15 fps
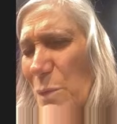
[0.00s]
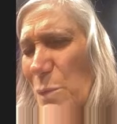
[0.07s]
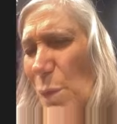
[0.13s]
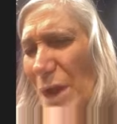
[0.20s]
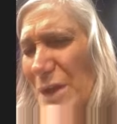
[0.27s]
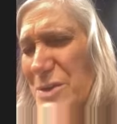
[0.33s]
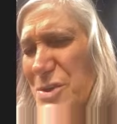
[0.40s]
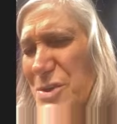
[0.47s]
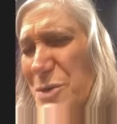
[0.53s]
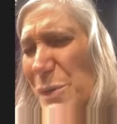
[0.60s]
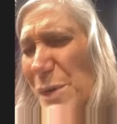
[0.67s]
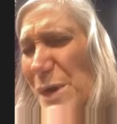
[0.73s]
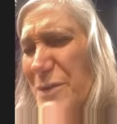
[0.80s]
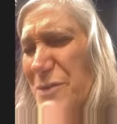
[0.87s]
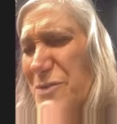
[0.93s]

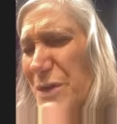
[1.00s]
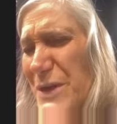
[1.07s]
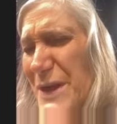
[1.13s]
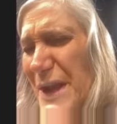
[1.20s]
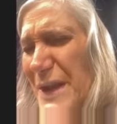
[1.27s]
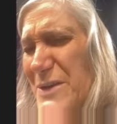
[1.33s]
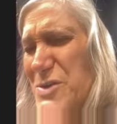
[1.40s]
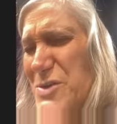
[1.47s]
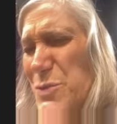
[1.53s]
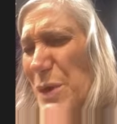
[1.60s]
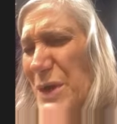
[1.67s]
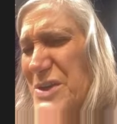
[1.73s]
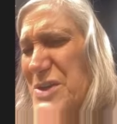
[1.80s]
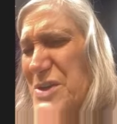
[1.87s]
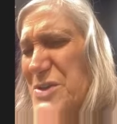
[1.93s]

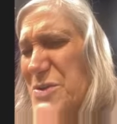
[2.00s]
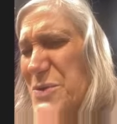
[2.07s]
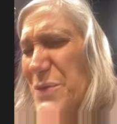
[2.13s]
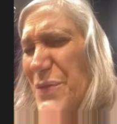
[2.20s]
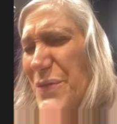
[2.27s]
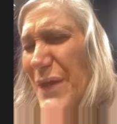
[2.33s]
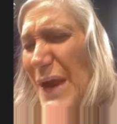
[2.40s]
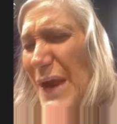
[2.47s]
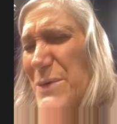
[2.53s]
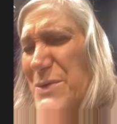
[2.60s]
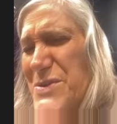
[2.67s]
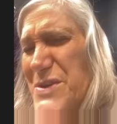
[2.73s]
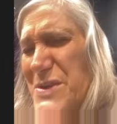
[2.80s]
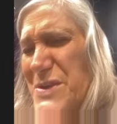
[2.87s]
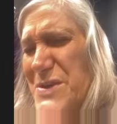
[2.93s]

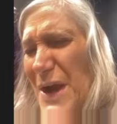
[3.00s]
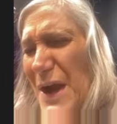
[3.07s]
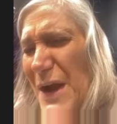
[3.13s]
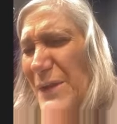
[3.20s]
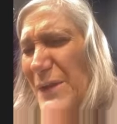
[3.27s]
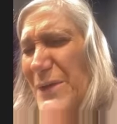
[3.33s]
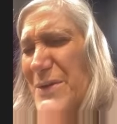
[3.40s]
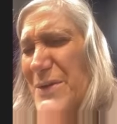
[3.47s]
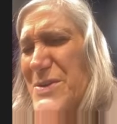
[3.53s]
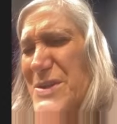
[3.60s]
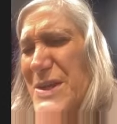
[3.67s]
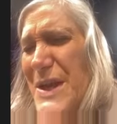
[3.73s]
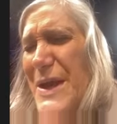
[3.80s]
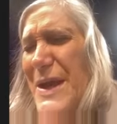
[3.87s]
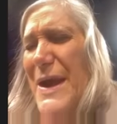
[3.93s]
$222,000